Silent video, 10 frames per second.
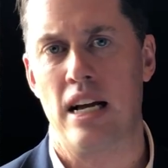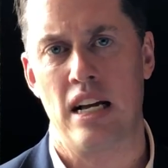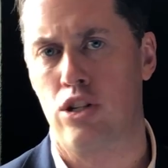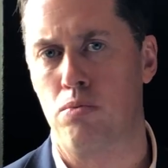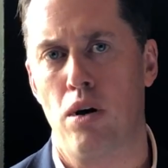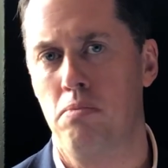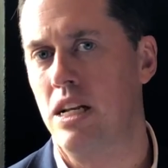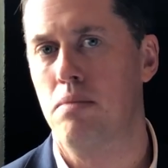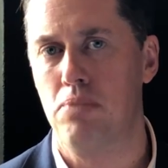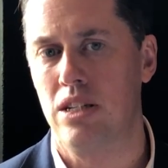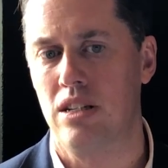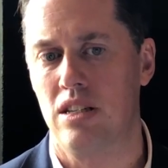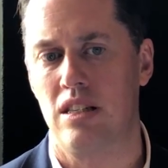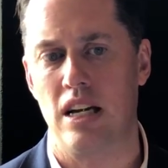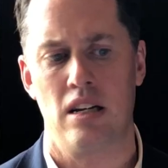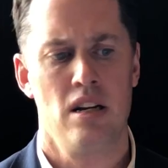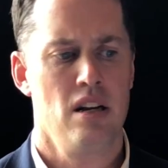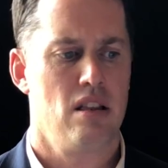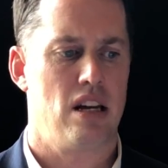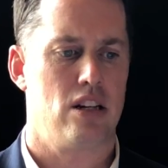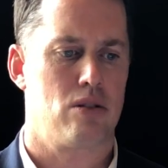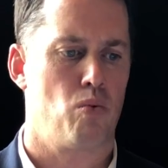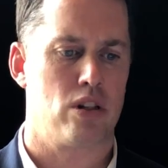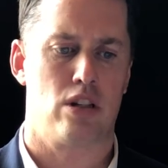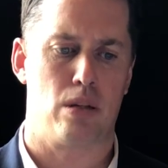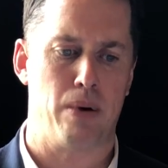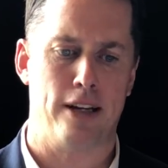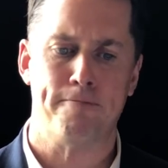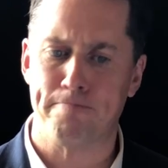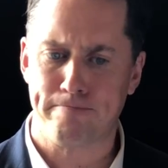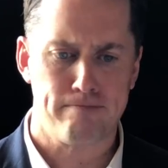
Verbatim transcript: a small medium business that that is wants to spend